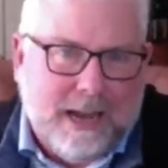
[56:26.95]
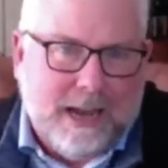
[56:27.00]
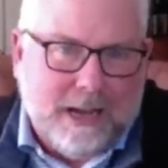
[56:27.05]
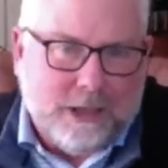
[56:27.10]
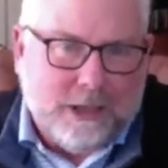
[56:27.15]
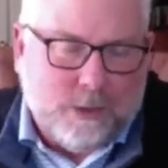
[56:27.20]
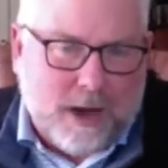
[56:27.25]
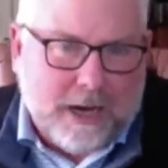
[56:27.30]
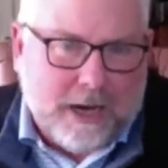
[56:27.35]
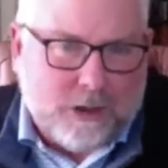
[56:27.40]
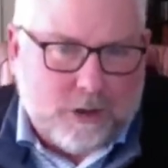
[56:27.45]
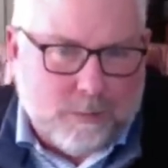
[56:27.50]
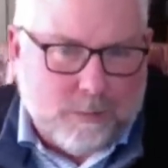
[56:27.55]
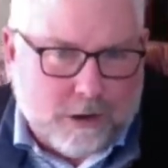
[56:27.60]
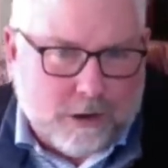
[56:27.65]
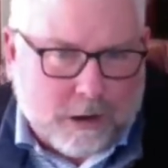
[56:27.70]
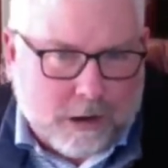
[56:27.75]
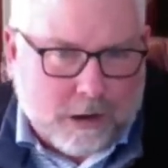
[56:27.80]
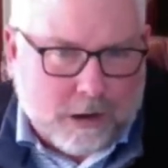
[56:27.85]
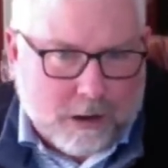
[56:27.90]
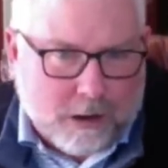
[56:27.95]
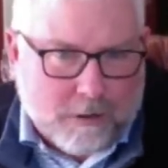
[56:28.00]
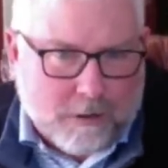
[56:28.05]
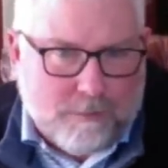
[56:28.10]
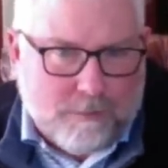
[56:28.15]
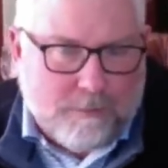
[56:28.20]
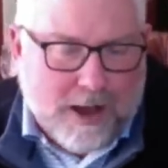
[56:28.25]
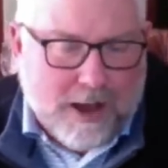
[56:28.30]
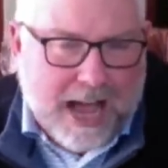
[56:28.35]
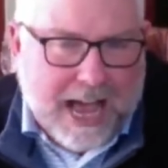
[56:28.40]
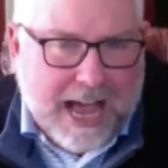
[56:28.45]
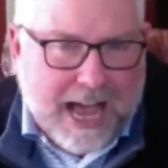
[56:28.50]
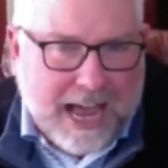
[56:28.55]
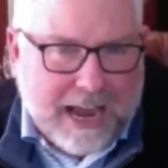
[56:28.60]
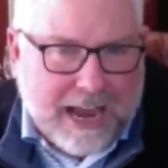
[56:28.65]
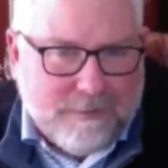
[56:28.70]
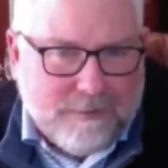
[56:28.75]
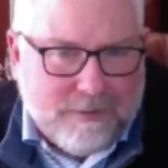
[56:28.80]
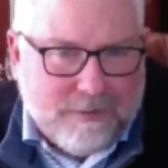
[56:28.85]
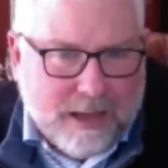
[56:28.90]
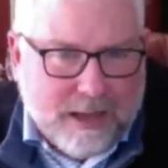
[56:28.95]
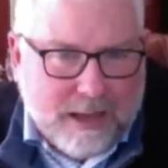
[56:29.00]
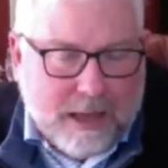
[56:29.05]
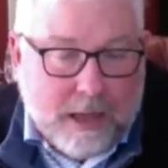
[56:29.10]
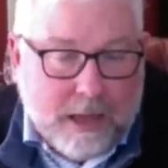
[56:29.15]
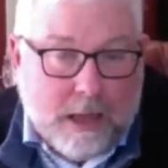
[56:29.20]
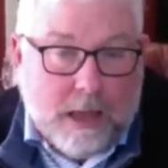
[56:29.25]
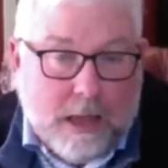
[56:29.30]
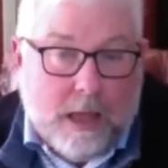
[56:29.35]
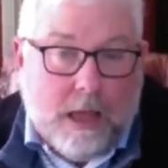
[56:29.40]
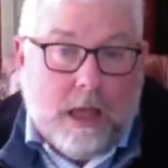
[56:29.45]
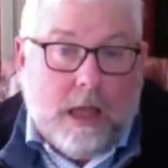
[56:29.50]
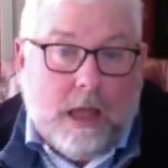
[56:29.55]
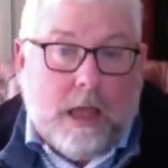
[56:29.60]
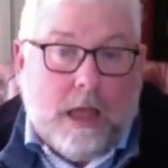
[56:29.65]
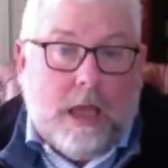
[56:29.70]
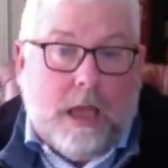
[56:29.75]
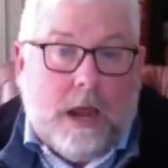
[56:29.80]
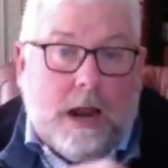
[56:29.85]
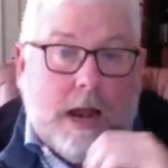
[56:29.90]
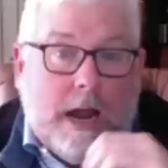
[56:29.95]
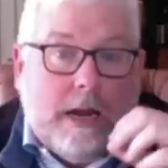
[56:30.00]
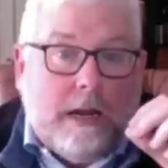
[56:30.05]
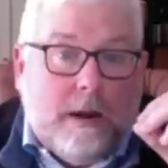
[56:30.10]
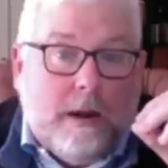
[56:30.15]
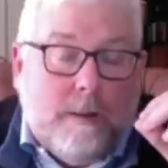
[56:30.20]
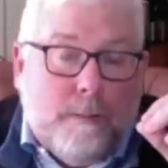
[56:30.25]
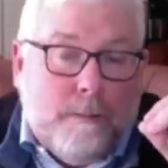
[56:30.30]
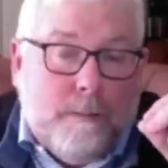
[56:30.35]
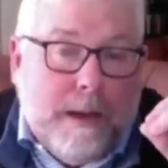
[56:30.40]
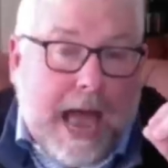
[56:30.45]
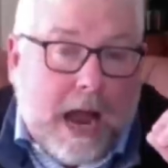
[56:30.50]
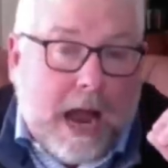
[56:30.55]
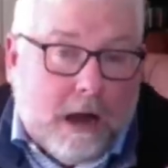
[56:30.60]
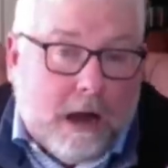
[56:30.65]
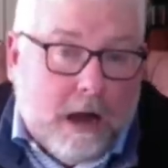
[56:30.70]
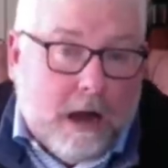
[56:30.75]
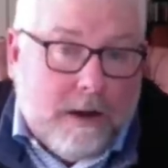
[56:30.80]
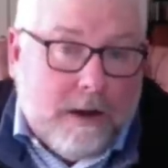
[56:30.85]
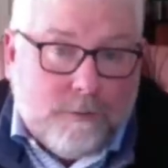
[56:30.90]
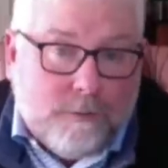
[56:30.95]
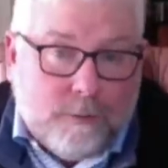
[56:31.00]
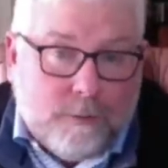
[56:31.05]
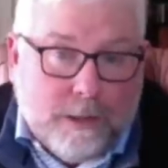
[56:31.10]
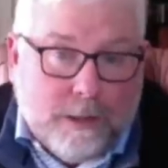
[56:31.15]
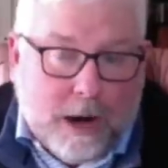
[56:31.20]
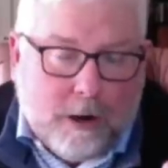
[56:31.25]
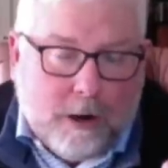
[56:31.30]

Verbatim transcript: And so I assume they're going to earn 5, and I back off from that.